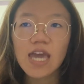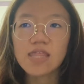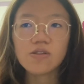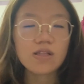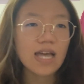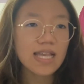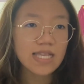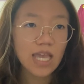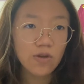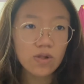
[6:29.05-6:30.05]
and
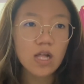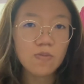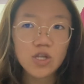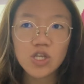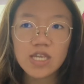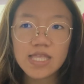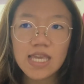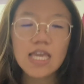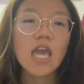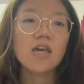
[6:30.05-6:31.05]
realize equal
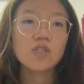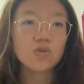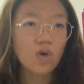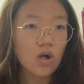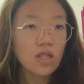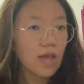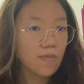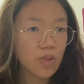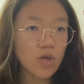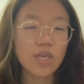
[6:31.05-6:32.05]
opportunity to all
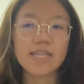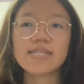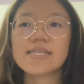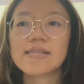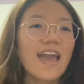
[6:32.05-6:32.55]
employees.